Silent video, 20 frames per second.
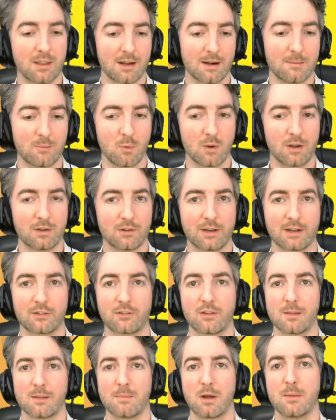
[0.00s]
of the number 1 decks
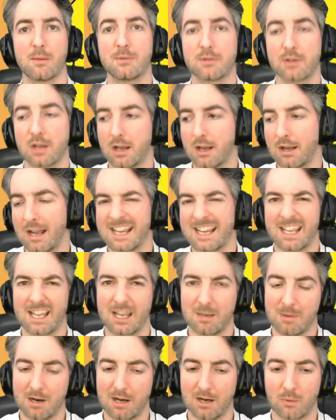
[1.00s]
at the moment,
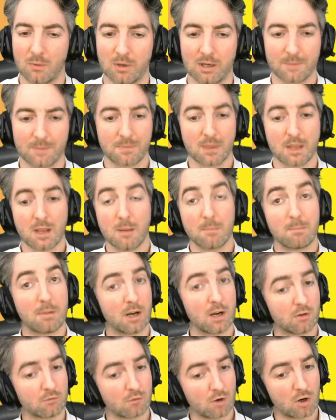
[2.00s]
aka Pirate Warrior,
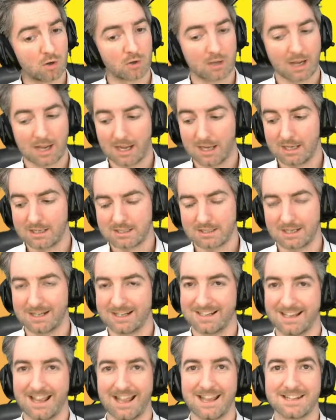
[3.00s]
Pirate Rogue, and
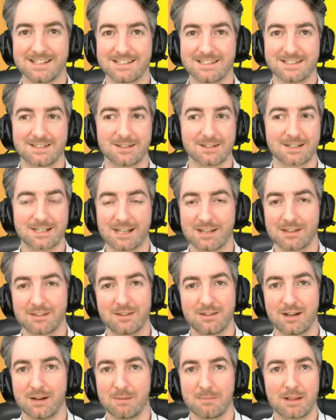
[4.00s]
to
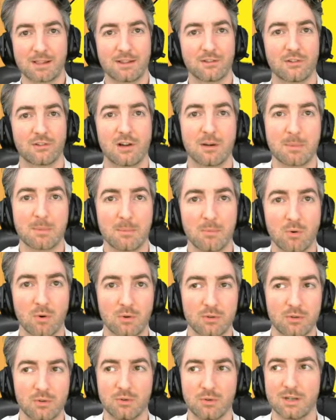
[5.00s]
make things a little bit
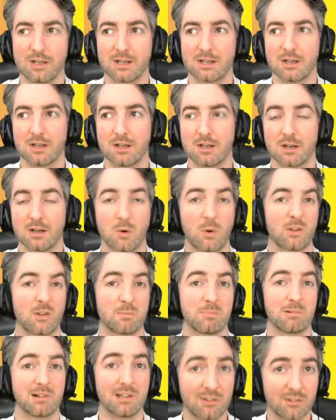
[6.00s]
more unique,
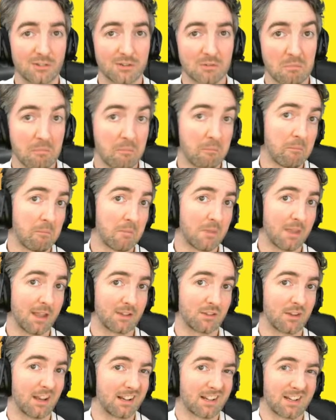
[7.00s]
Quest Priest.
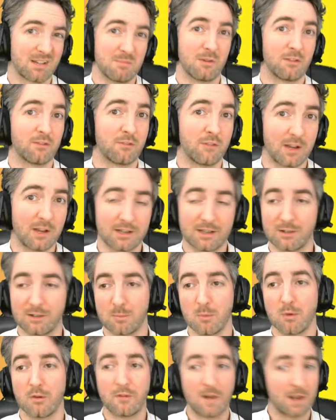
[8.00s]
That can be fun. It's
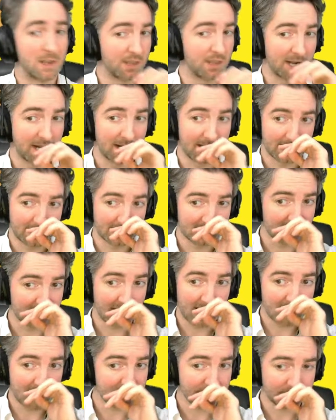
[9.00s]
more fun than anything.
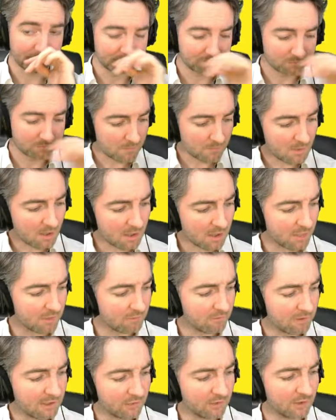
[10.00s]
The
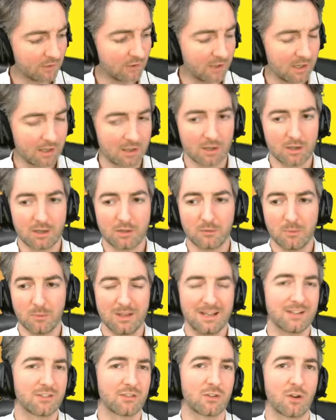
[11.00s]
reason it's here though is
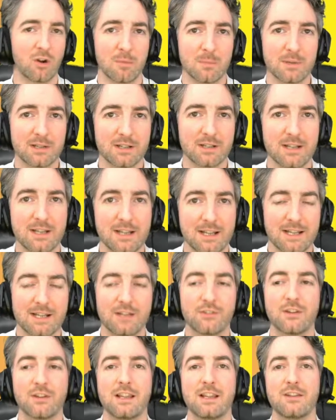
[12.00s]
it's common,
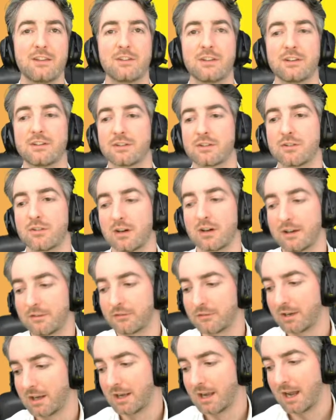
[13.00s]
it's easy to
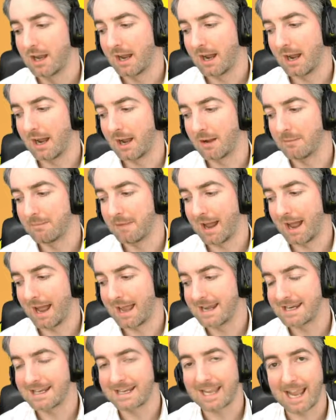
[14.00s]
craft, and
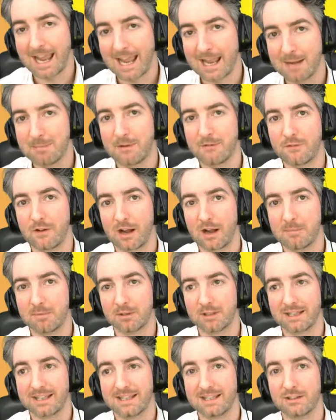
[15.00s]
it can be
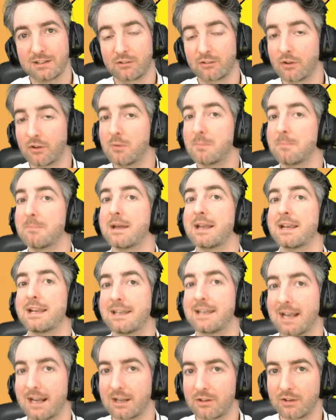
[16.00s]
viable in so many
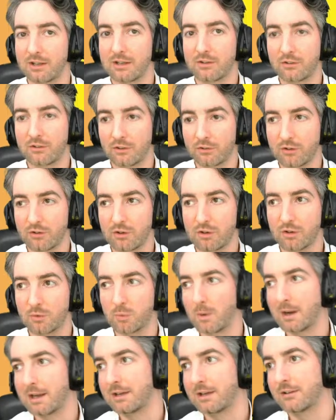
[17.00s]
decks. It's just a good
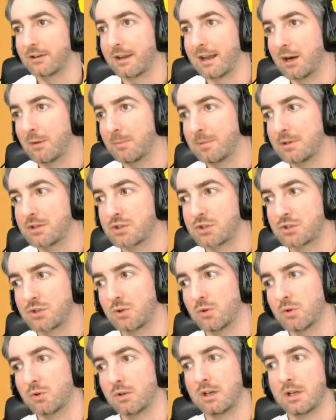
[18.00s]
way to help
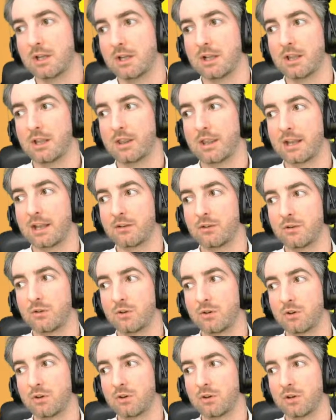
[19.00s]
ensure that
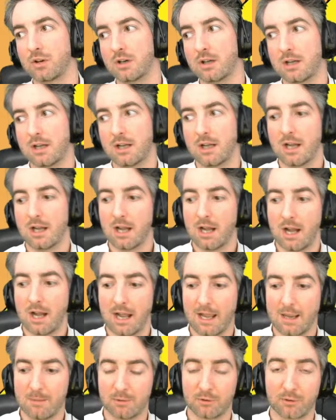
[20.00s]
you're
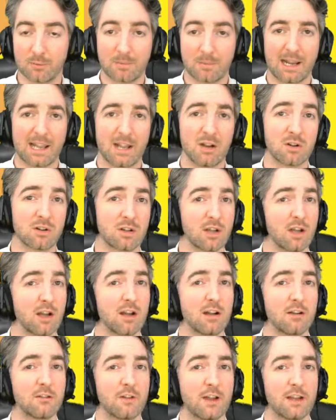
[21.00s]
able to play on
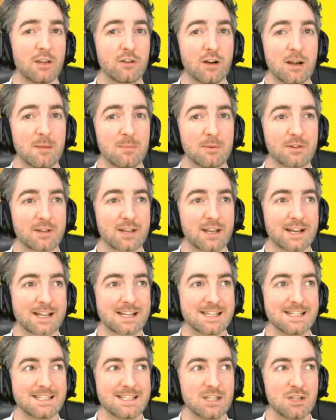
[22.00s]
curve and you're able to kind of
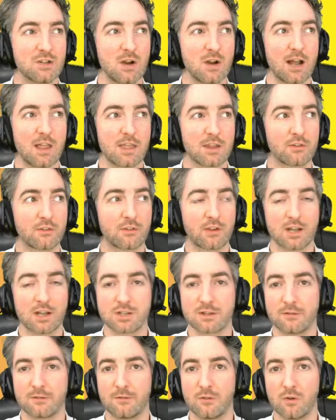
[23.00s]
continue either
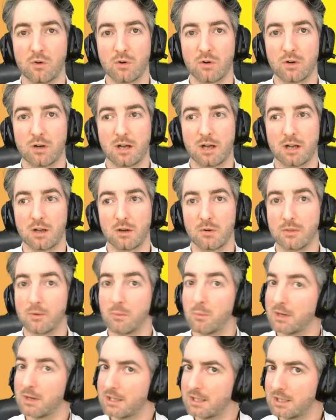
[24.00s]
searching for the
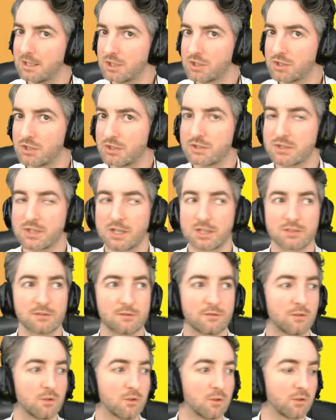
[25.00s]
win condition, searching
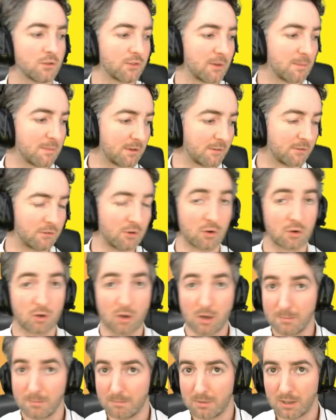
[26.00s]
for something for your
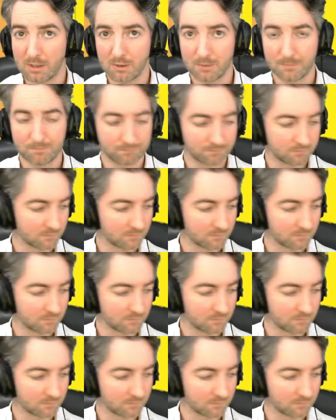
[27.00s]
combo,